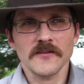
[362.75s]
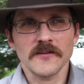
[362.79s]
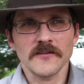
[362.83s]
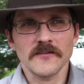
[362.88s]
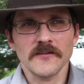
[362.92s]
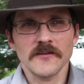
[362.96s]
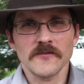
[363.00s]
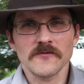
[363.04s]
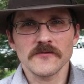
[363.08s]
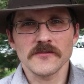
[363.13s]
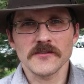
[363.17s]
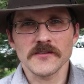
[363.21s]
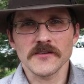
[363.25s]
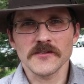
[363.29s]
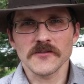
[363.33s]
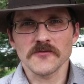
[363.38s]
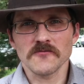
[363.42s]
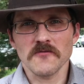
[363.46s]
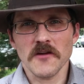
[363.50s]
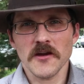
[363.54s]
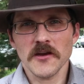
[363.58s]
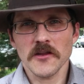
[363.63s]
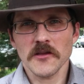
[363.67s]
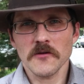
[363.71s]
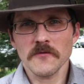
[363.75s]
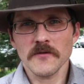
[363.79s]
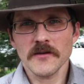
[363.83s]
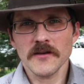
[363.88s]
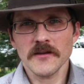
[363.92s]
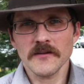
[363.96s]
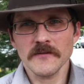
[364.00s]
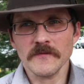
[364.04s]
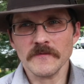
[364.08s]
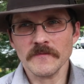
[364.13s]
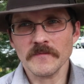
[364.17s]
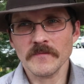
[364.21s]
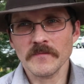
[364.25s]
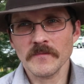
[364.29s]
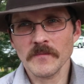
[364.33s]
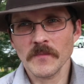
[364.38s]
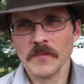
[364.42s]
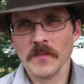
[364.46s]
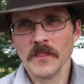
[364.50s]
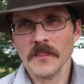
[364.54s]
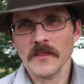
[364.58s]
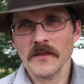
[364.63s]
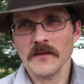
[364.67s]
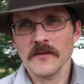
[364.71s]
and there was this radio in it.
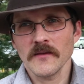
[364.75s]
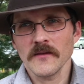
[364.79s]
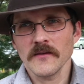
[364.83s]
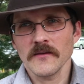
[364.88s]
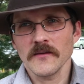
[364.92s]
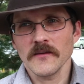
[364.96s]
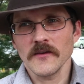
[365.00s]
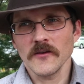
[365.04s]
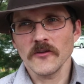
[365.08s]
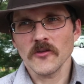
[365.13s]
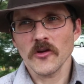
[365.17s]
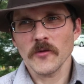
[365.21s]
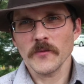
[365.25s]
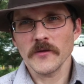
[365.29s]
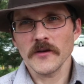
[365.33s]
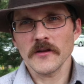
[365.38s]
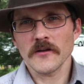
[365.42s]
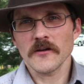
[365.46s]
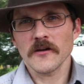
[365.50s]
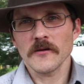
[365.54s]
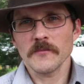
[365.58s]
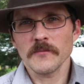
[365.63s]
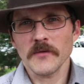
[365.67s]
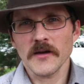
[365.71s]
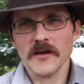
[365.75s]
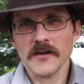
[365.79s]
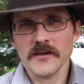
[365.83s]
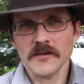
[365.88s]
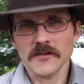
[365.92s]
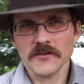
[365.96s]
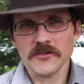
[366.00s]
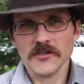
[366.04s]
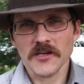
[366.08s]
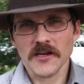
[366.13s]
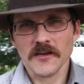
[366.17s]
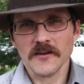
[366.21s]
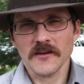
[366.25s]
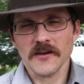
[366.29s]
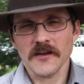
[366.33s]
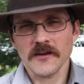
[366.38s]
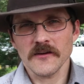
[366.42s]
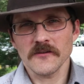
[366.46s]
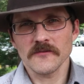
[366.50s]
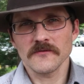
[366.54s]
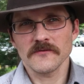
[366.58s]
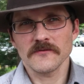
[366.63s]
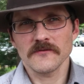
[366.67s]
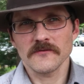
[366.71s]
He told me to come by and check it
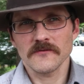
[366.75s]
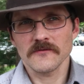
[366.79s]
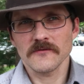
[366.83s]
out.